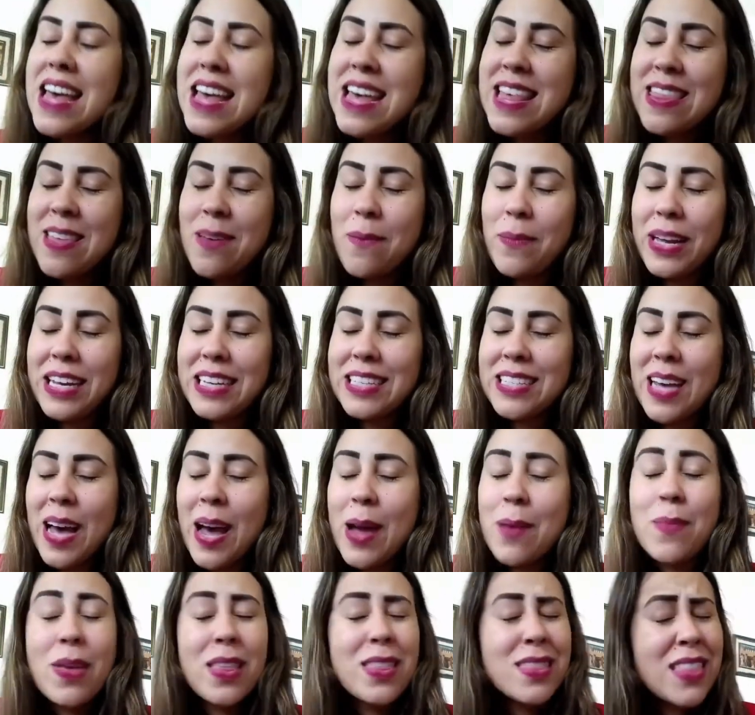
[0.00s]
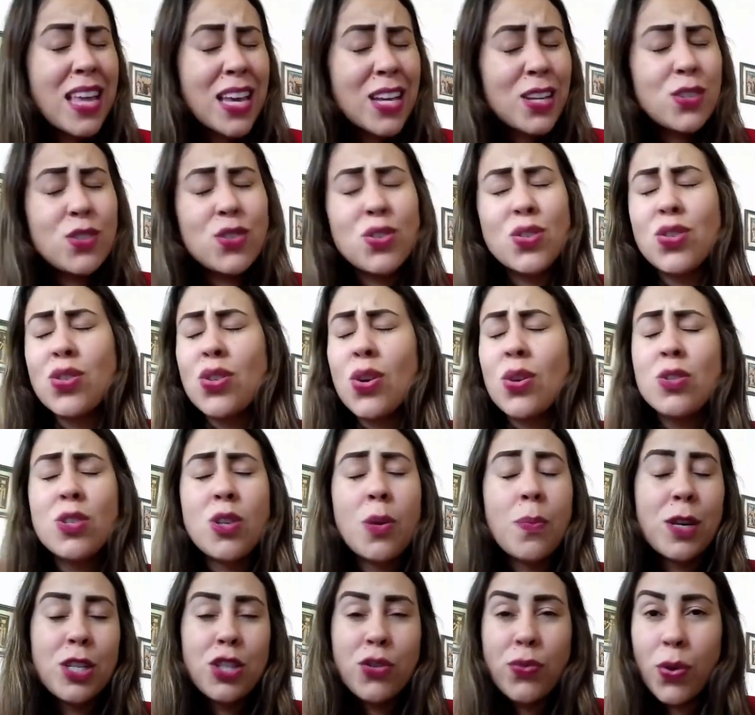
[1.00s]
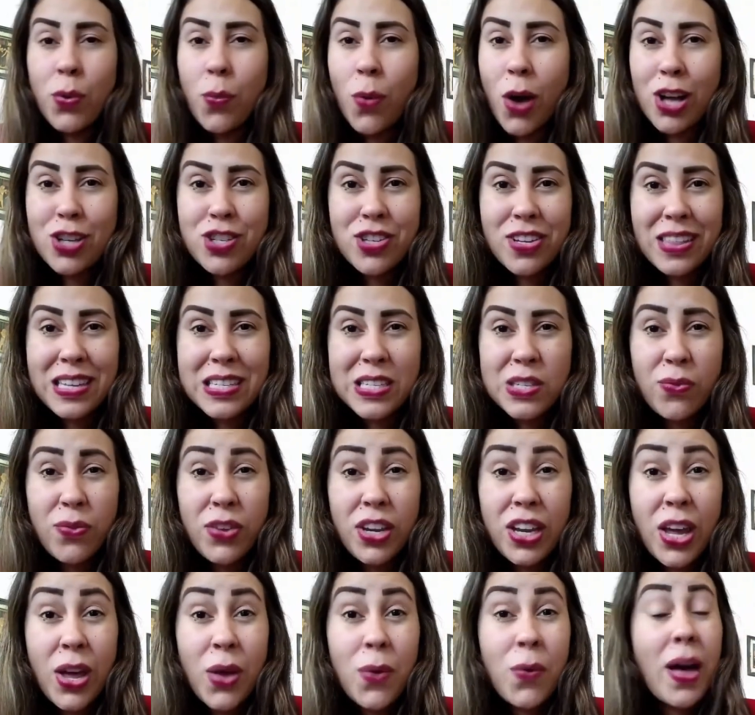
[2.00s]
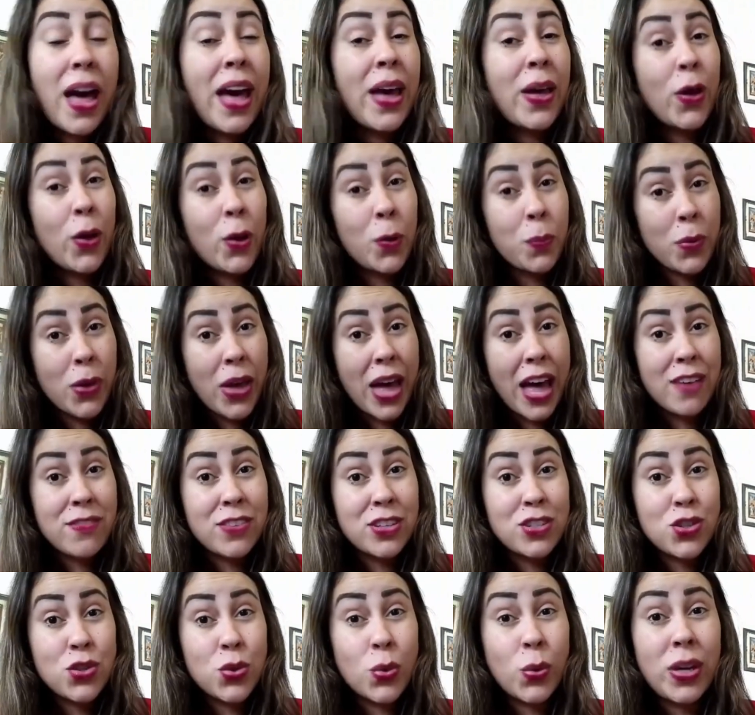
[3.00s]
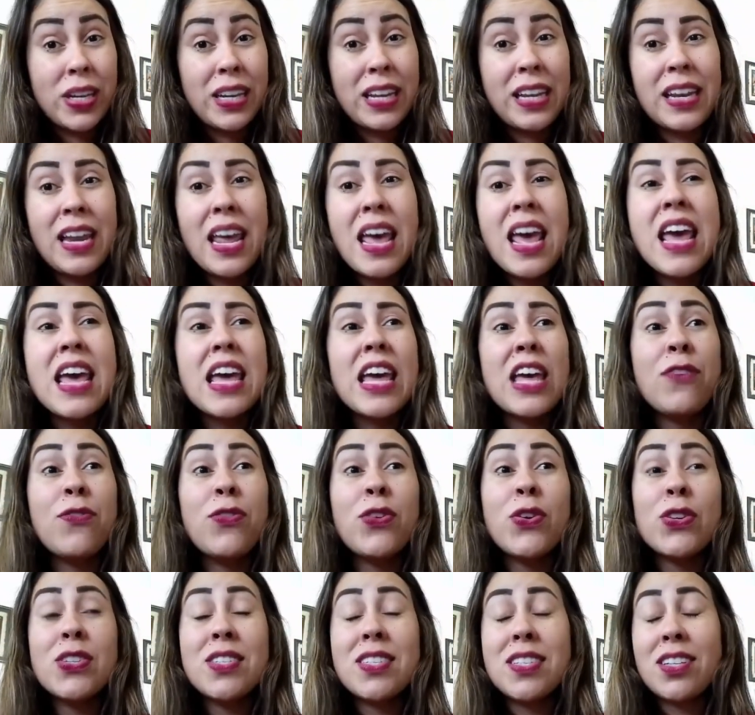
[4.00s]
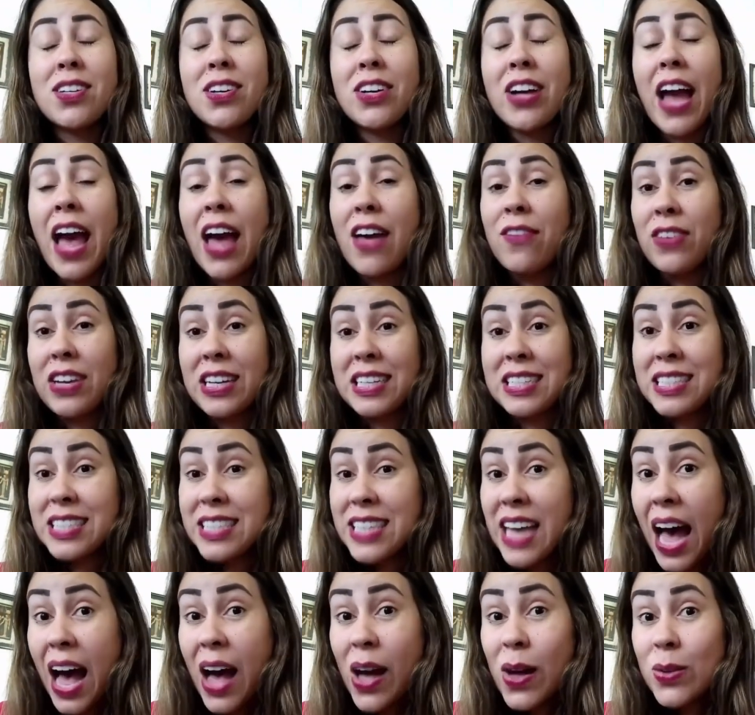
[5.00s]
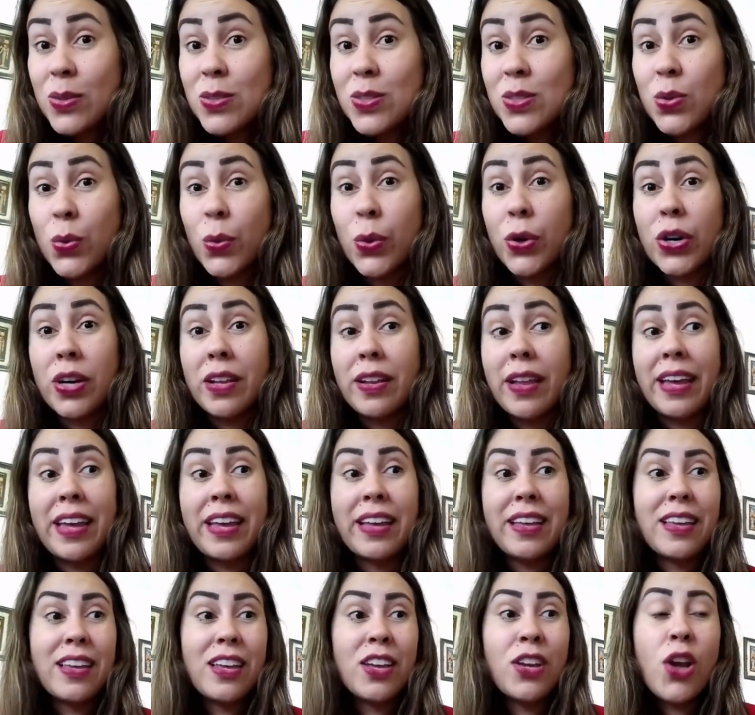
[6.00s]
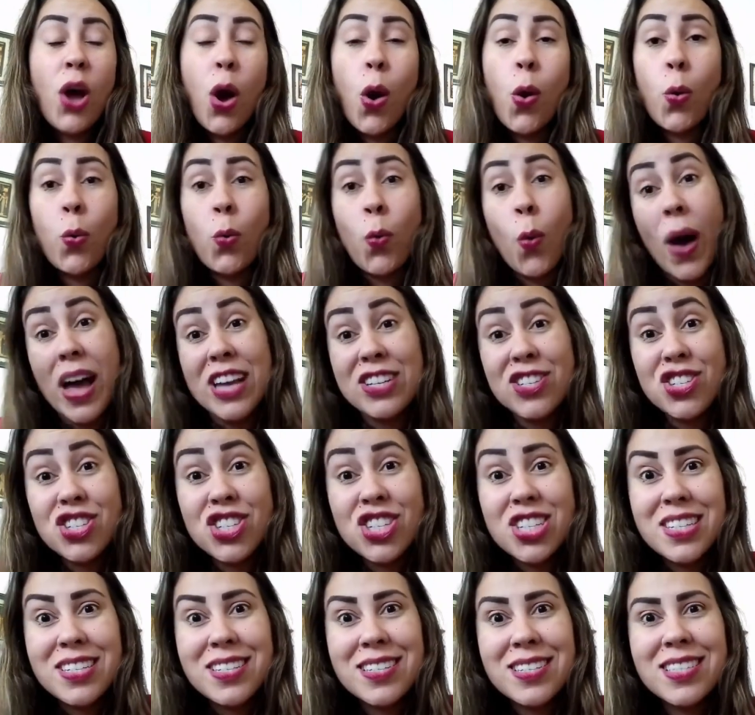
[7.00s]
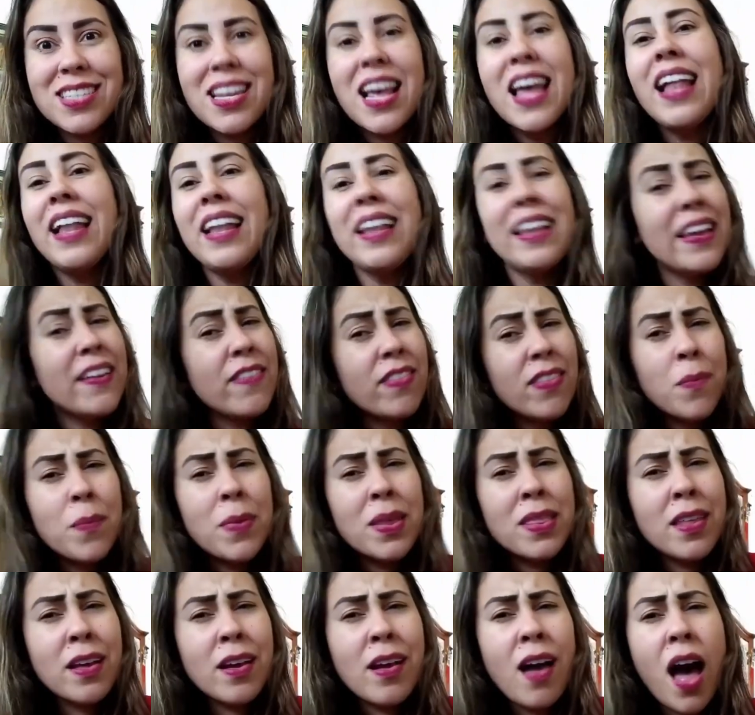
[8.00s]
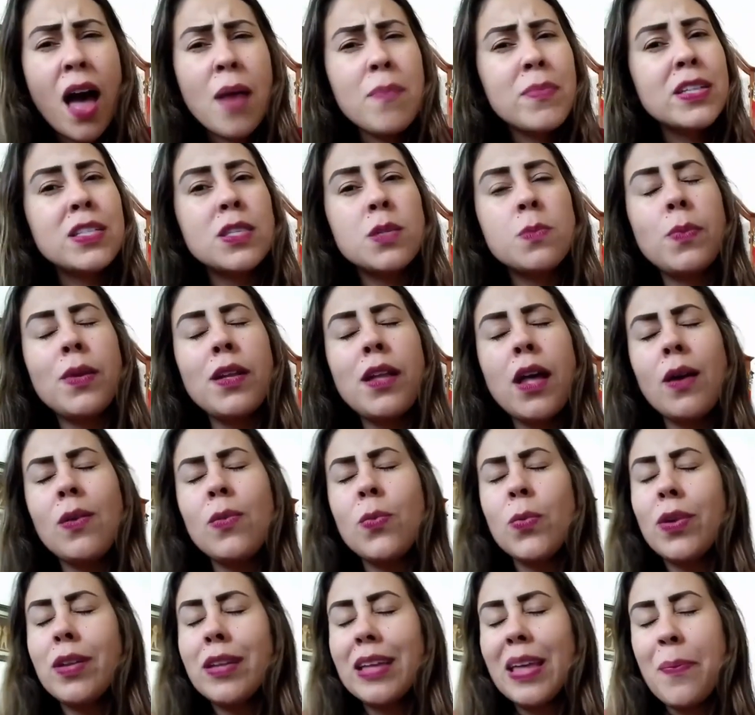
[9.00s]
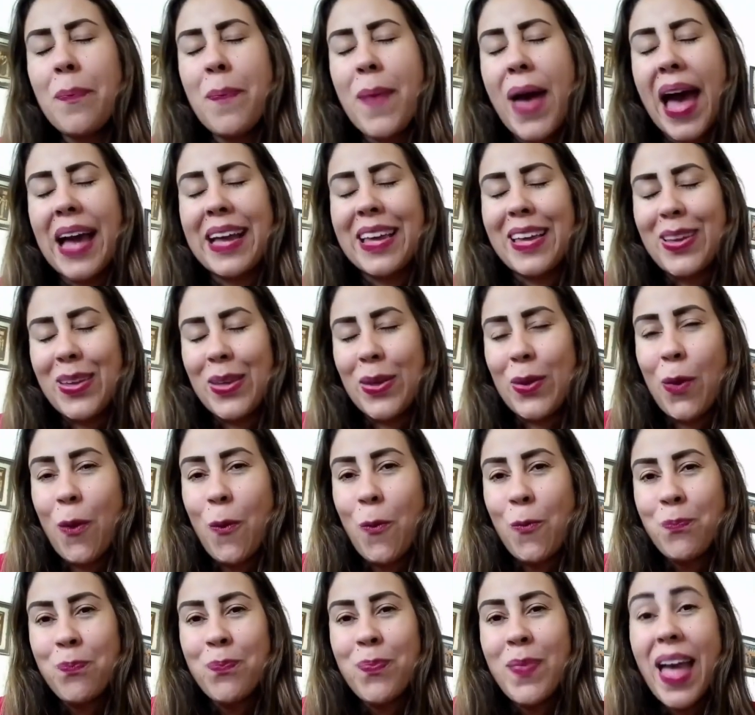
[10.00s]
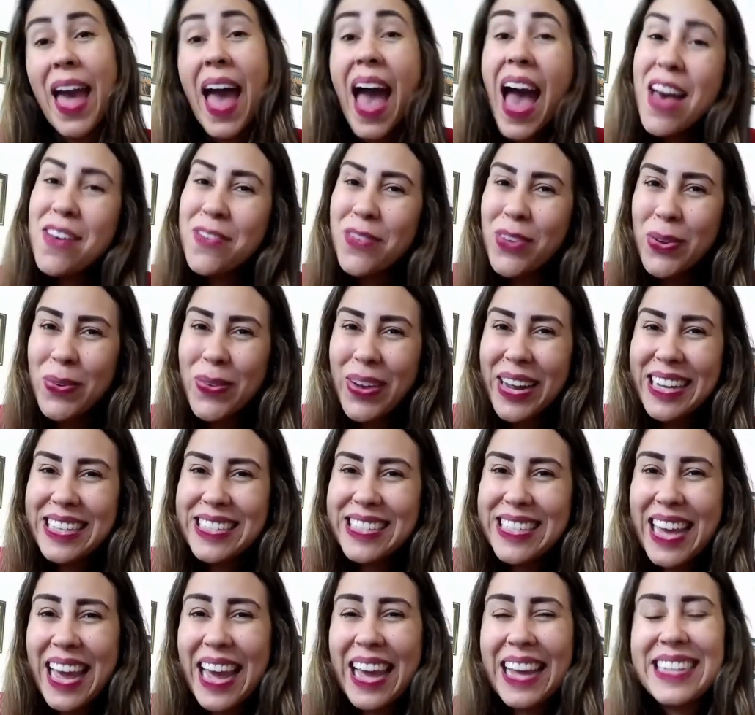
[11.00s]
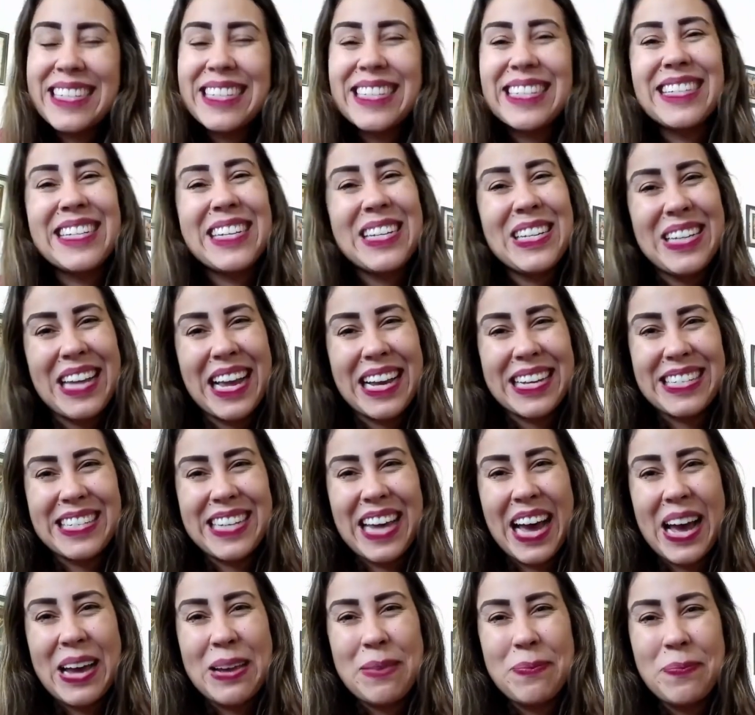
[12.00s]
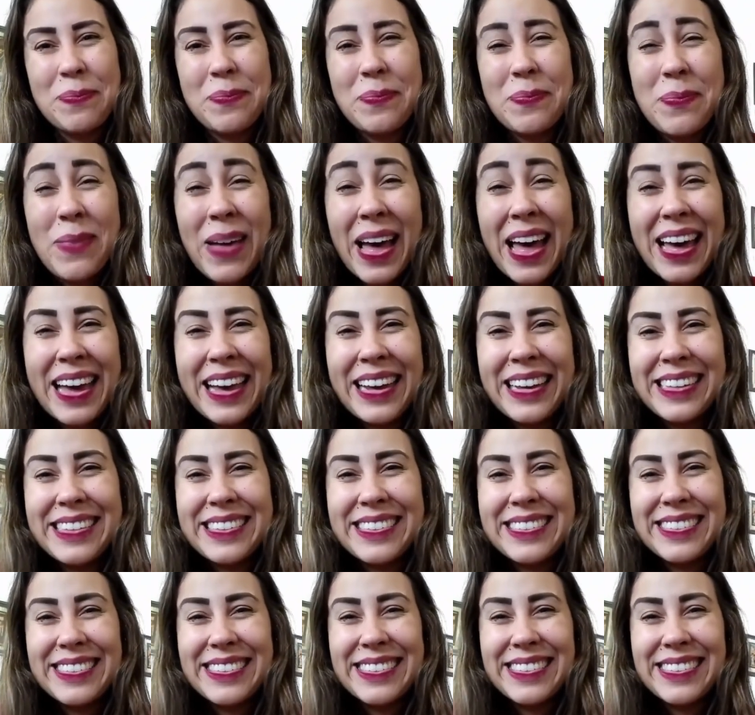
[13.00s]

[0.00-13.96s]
In the meantime, thank you so, so much for watching this video. I hope you have enjoyed it. If you still are having doubts or like, you know, questions, leave them in the comments below and we'll get back at you. Have a great day. See you next time. Bye.